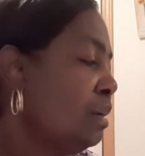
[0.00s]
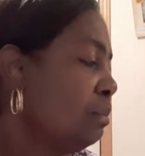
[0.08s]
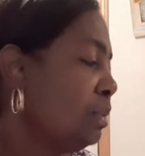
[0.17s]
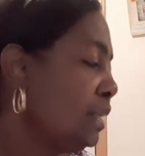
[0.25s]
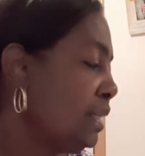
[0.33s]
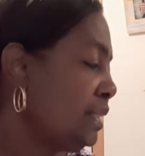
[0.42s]

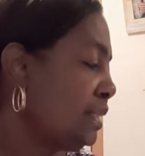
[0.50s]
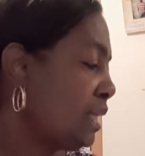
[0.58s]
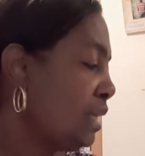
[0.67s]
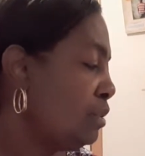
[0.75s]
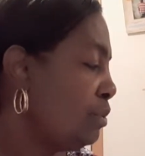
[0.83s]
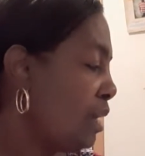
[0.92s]
Please, can
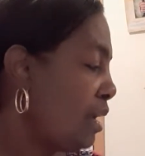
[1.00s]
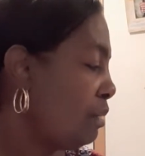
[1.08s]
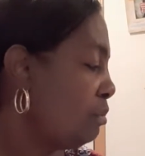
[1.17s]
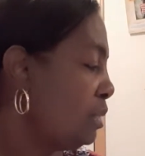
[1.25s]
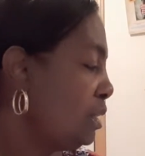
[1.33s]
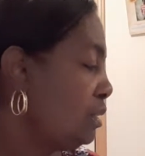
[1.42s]
you help
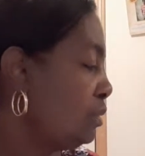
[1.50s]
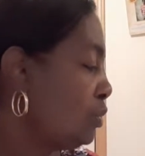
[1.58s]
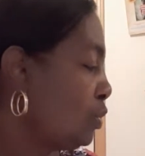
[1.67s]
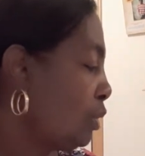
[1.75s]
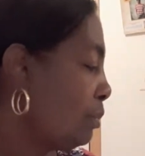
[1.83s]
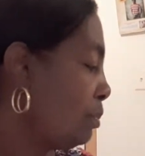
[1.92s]
me?
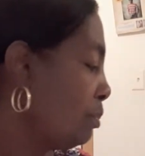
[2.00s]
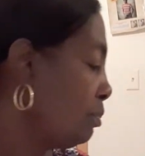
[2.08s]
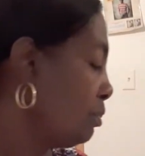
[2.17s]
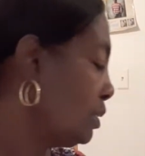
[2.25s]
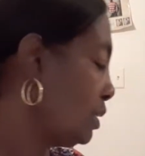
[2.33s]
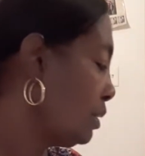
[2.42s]

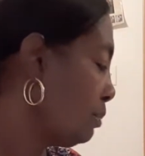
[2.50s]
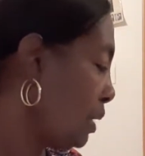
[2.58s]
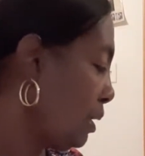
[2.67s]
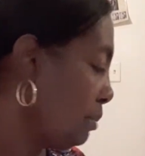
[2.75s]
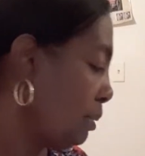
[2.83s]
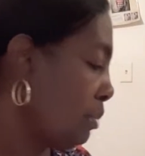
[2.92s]
The
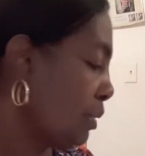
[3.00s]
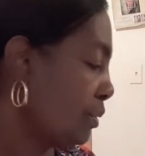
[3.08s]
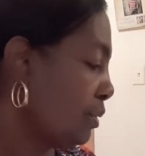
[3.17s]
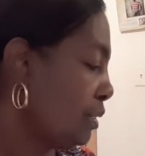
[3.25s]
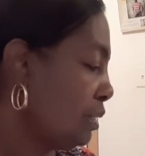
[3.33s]
baby bird,